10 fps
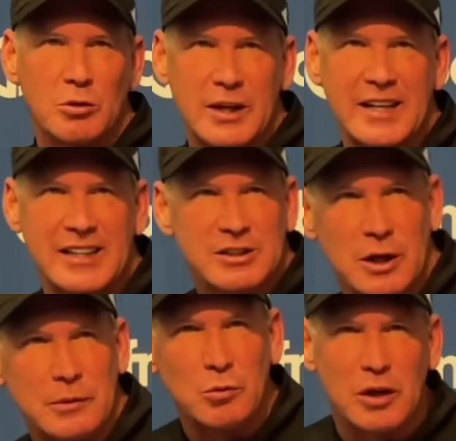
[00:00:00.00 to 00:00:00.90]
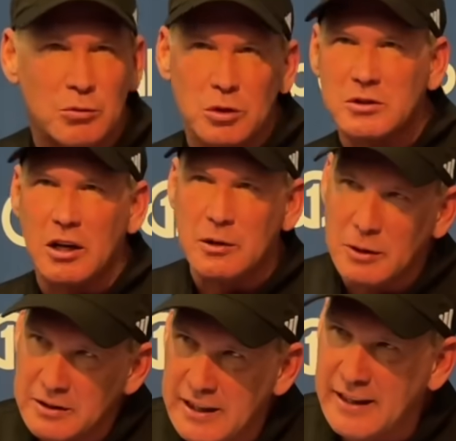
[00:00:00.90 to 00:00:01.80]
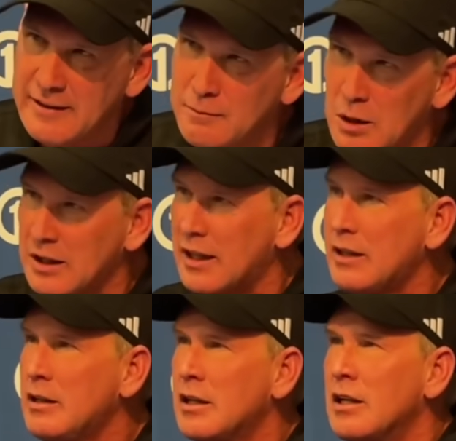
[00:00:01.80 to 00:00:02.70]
Okay, that's number one. We'll talk about that Monday.